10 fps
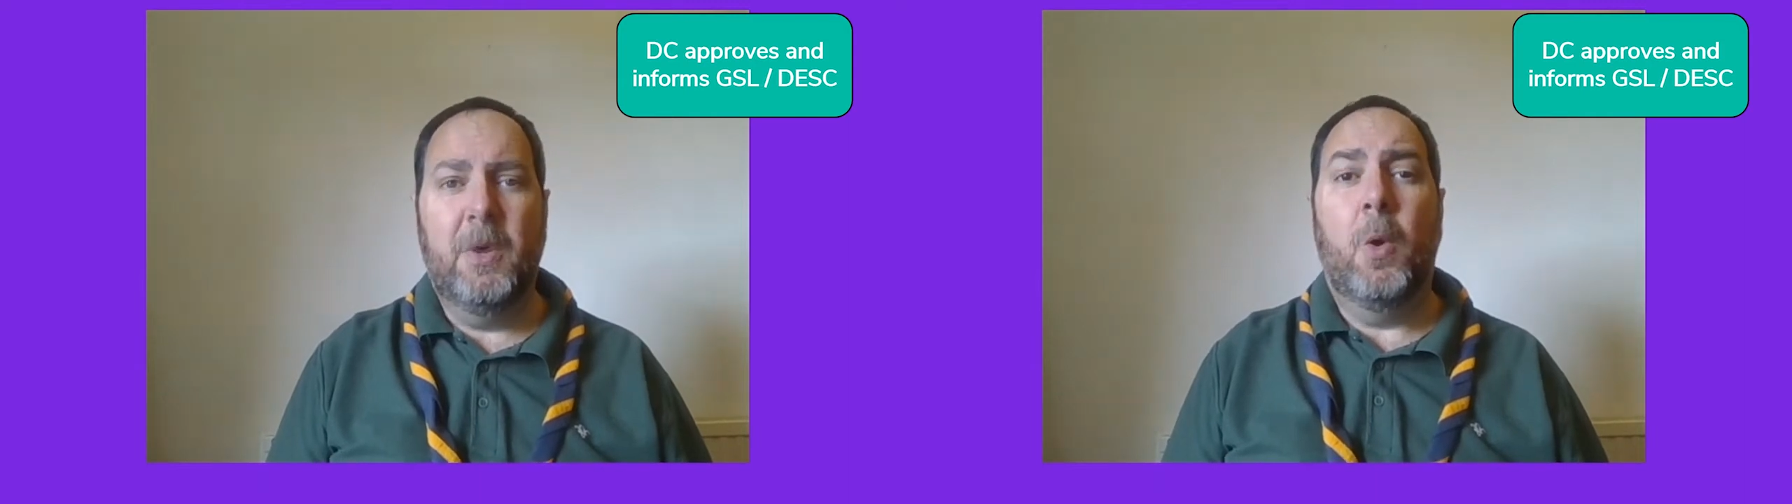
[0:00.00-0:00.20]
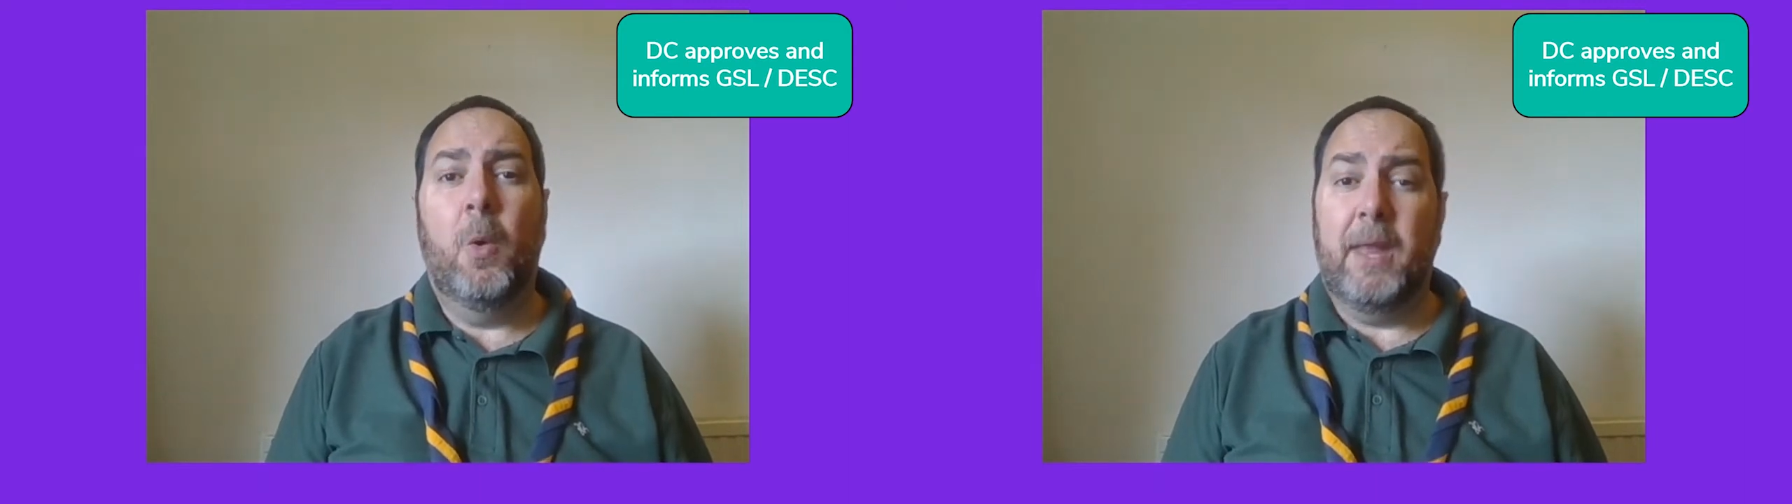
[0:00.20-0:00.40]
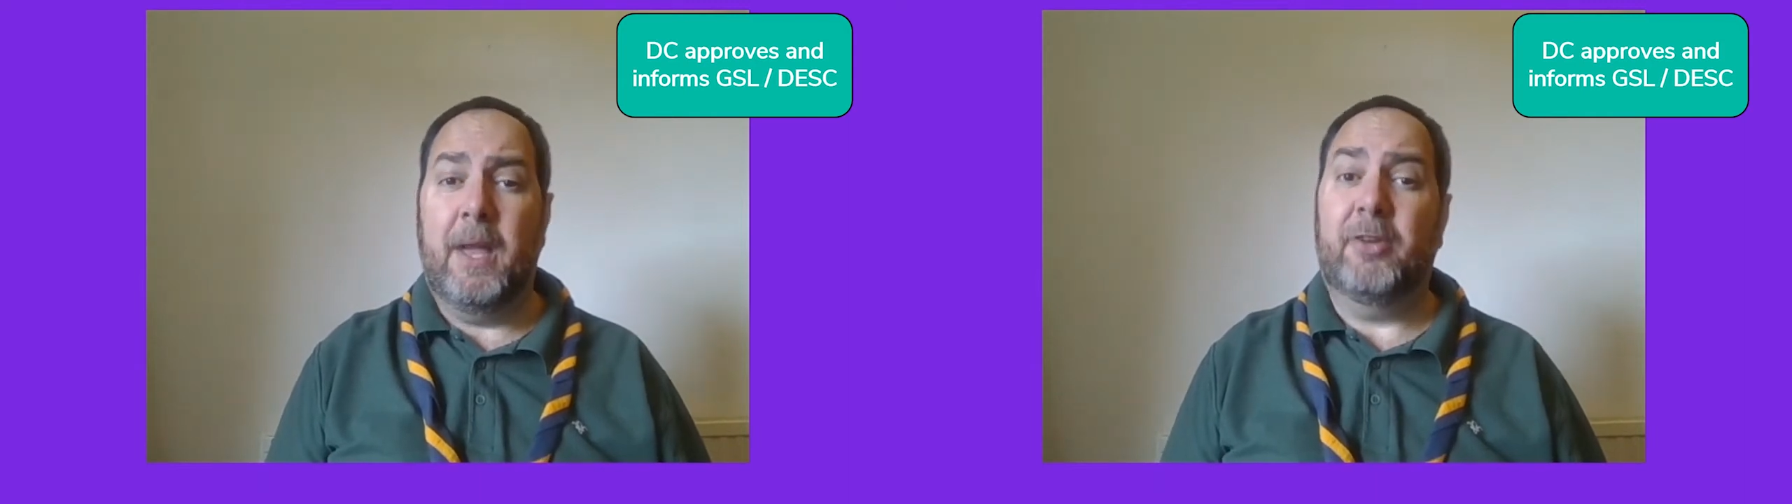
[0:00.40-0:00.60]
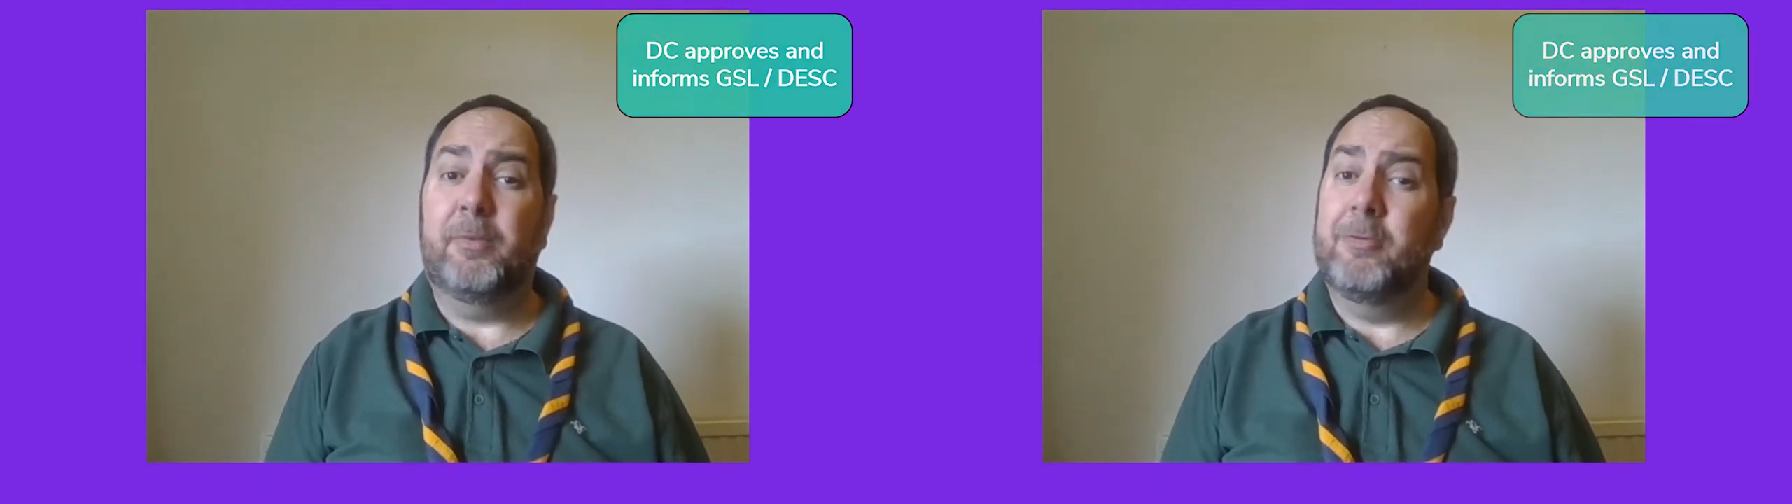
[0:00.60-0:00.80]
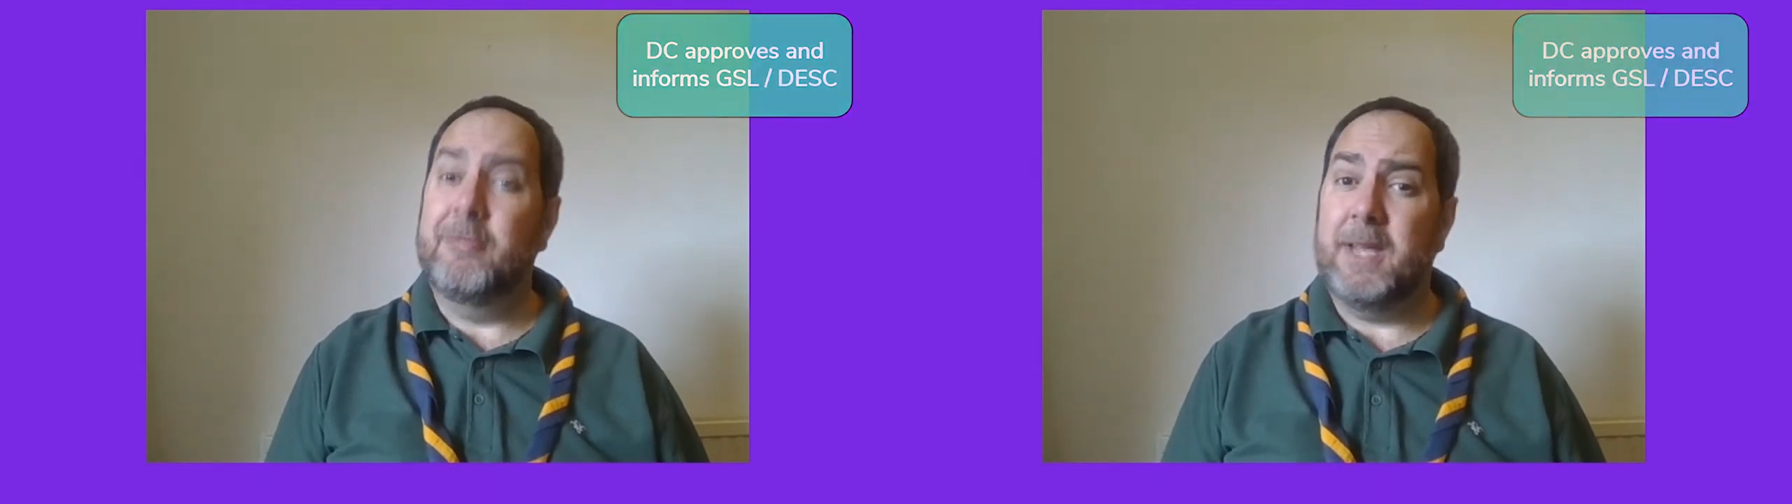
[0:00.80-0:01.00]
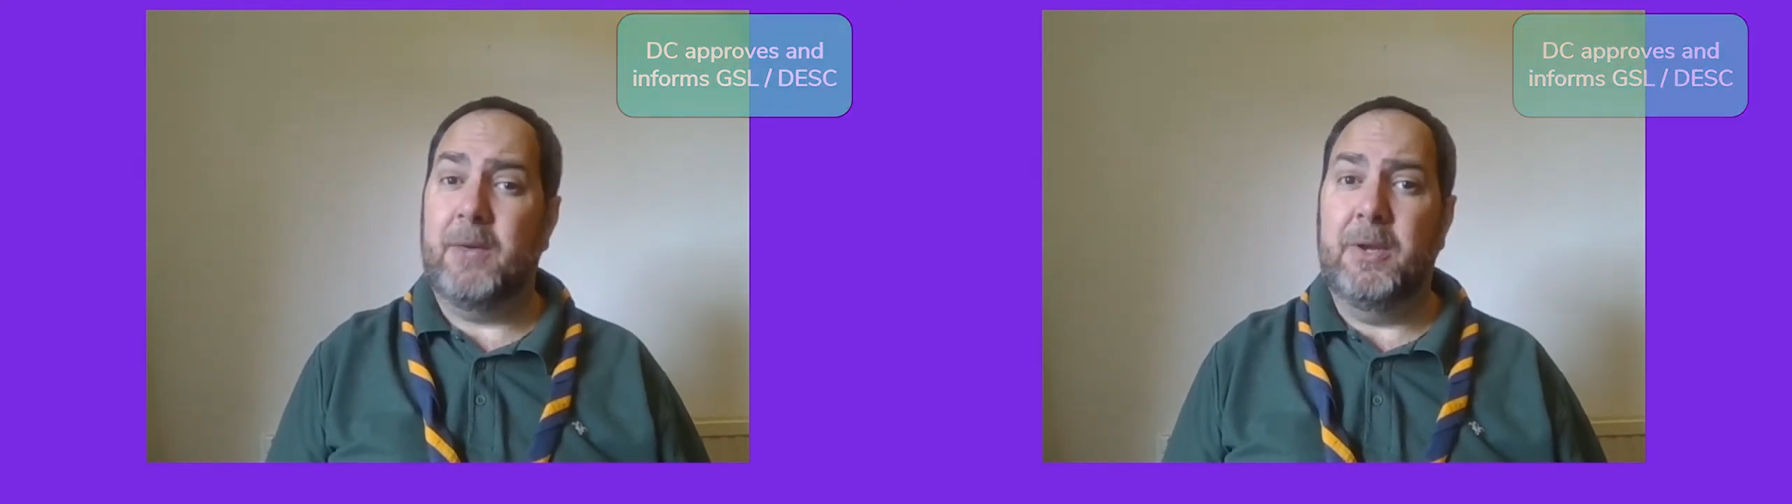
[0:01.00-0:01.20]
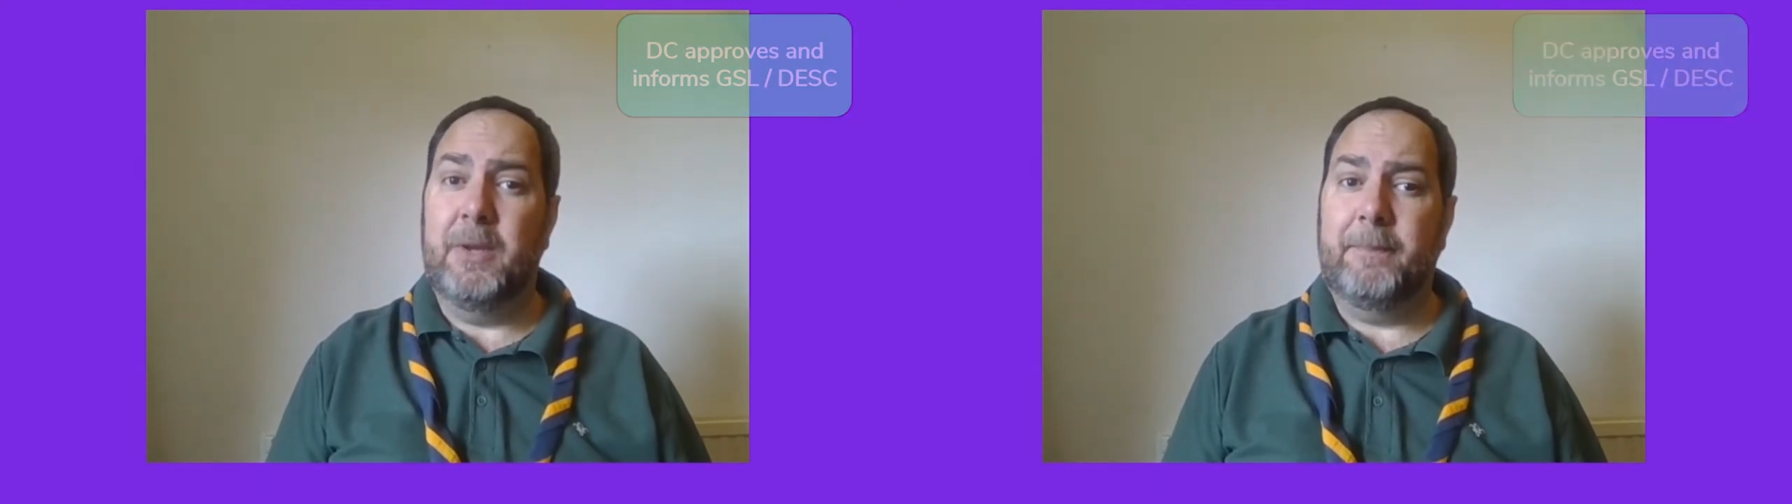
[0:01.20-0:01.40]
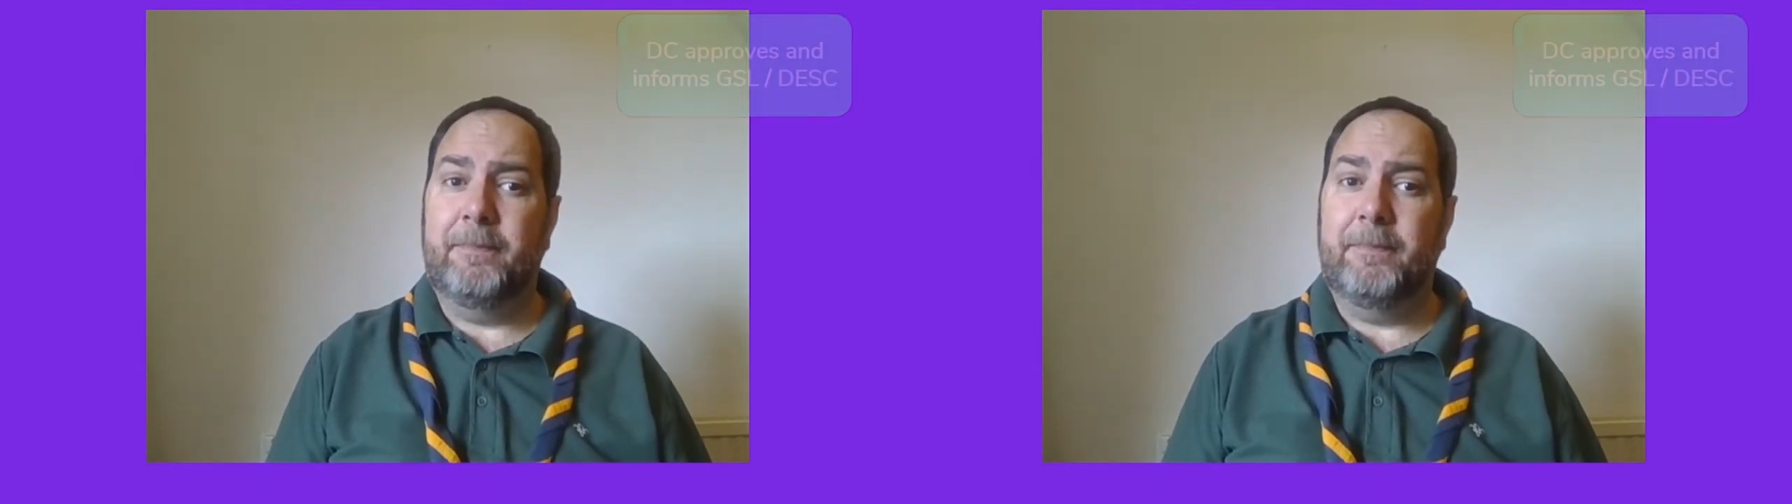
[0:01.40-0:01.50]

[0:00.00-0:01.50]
or that Explorer Scout unit.